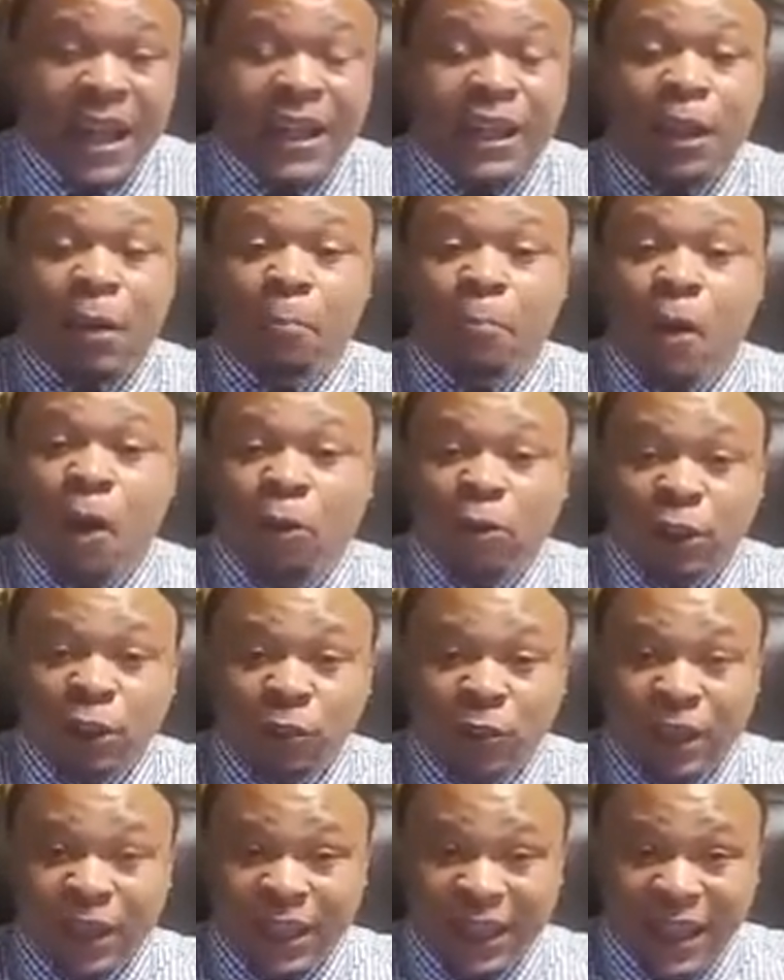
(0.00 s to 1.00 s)
The most
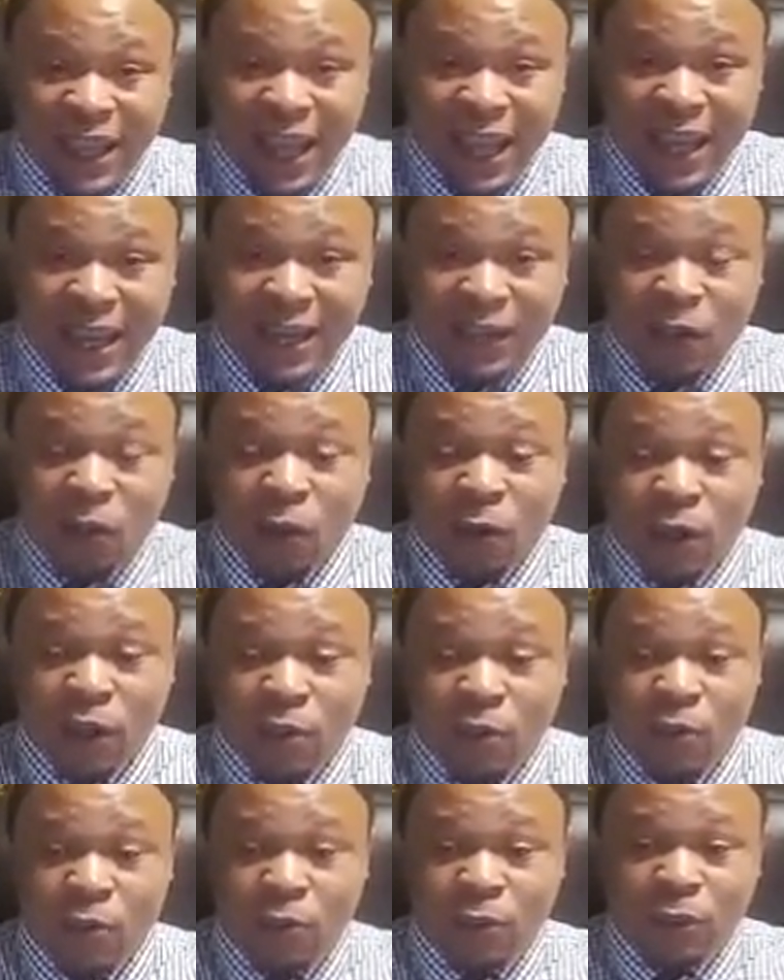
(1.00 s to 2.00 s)
you can gain or
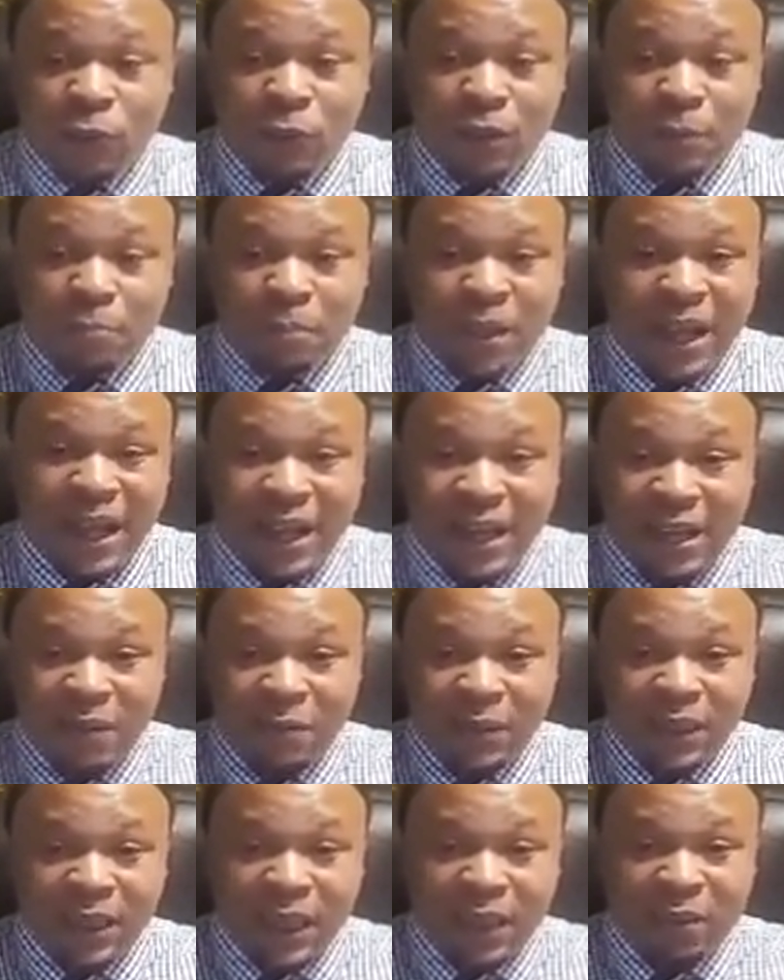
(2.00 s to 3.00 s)
lose with paying
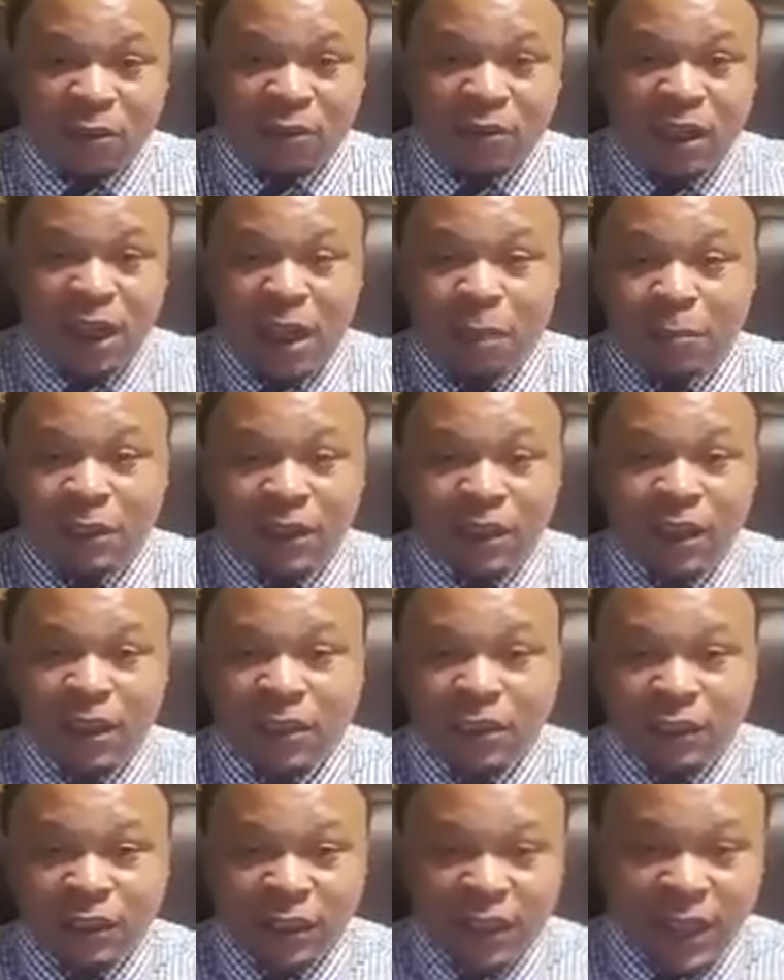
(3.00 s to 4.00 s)
everything on time is
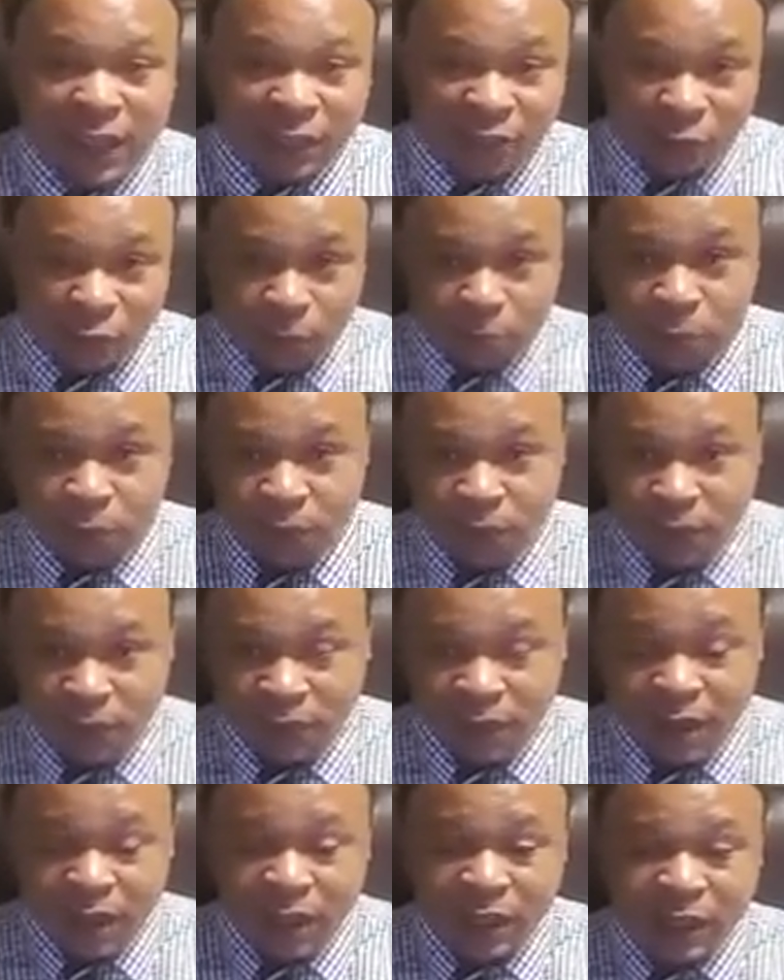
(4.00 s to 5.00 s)
192 points.
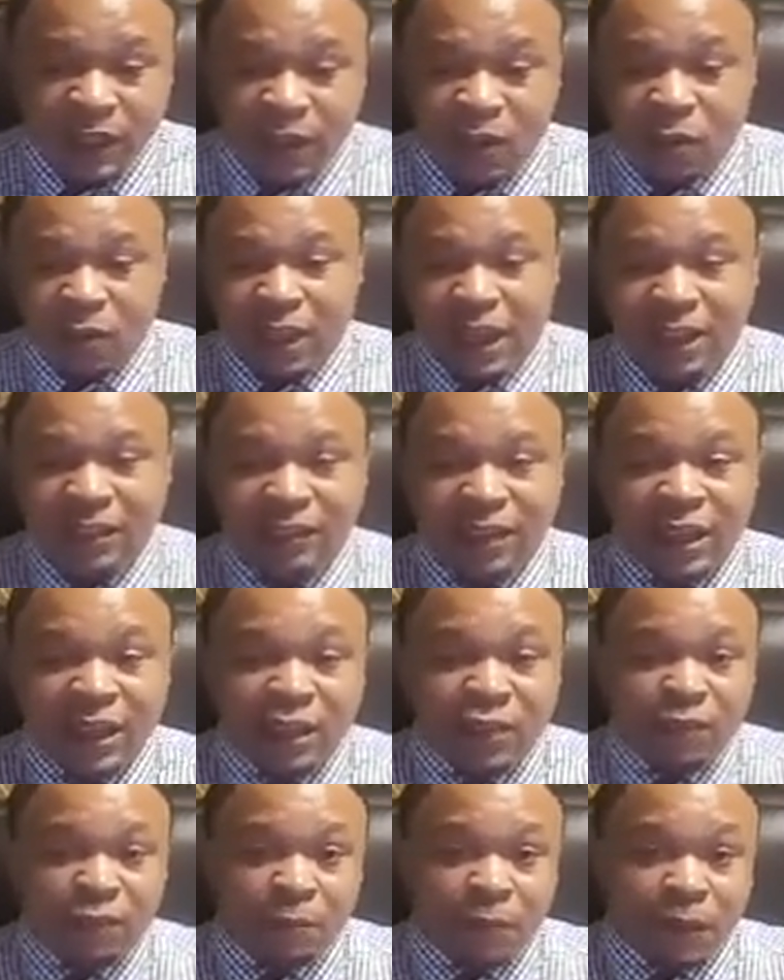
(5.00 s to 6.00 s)
So that takes you
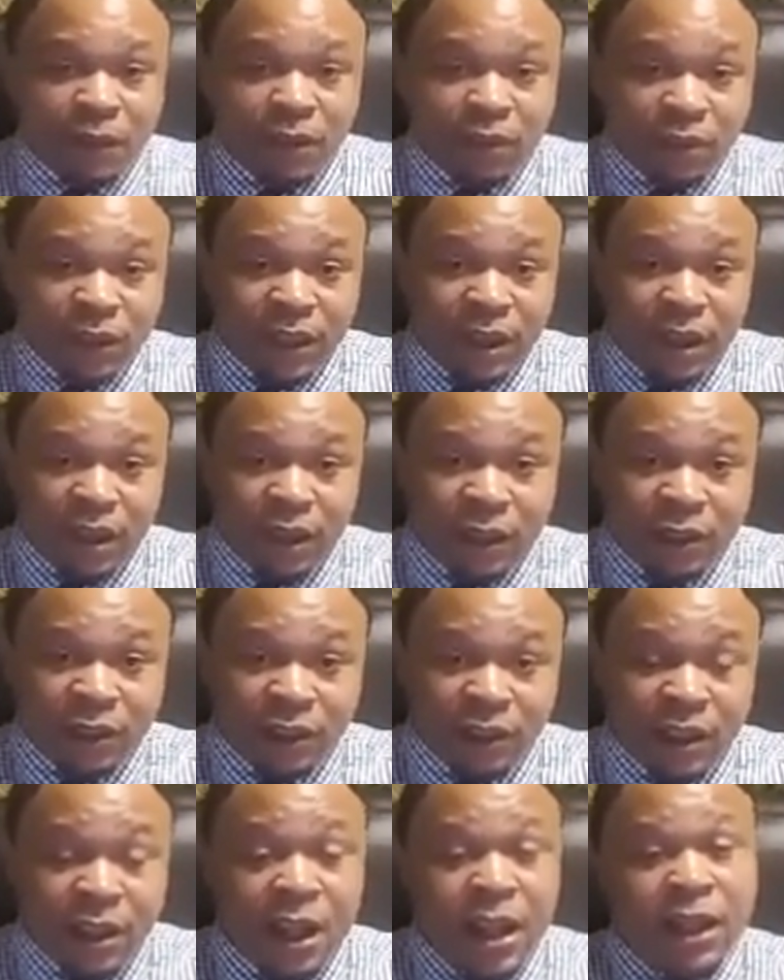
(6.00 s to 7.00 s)
from a 300
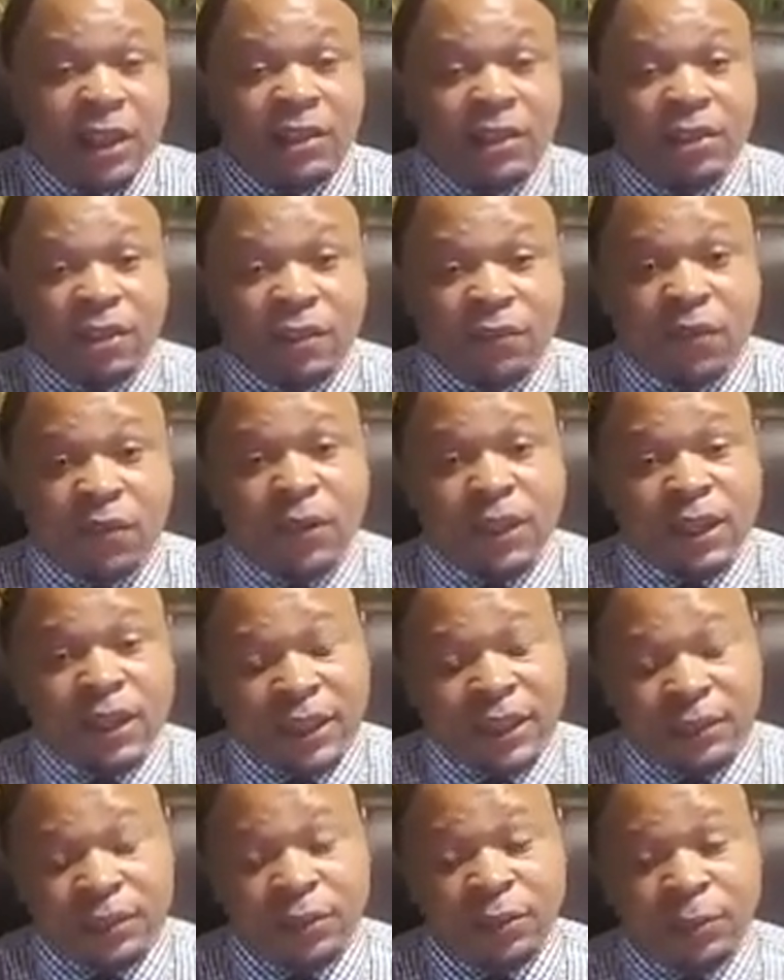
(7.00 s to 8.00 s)
to a
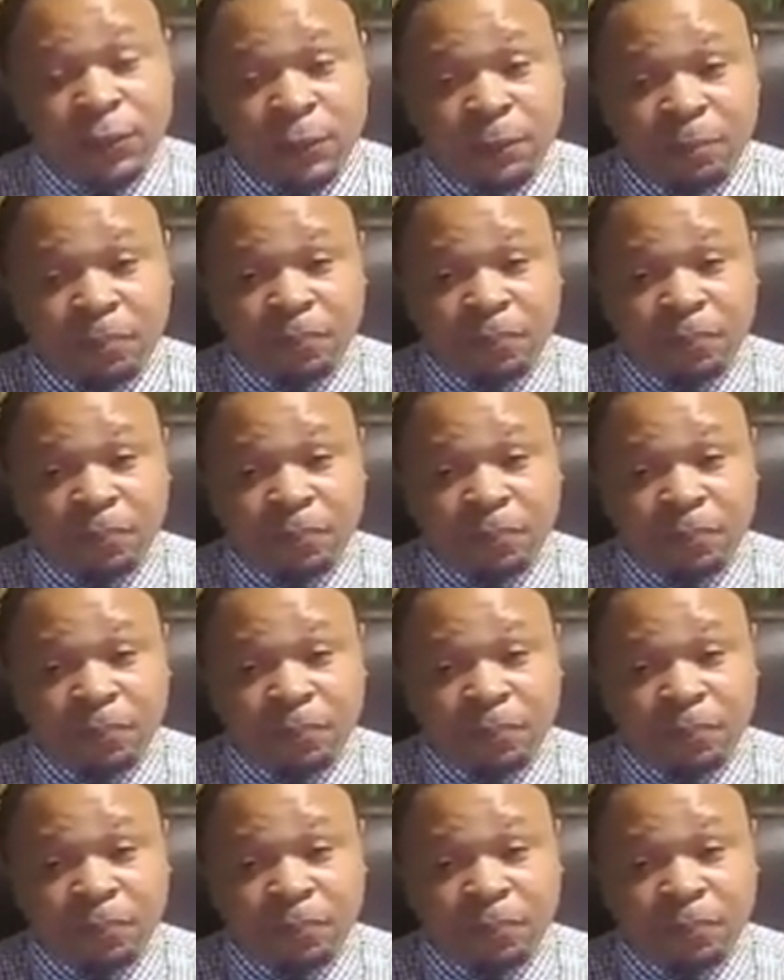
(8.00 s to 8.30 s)
492.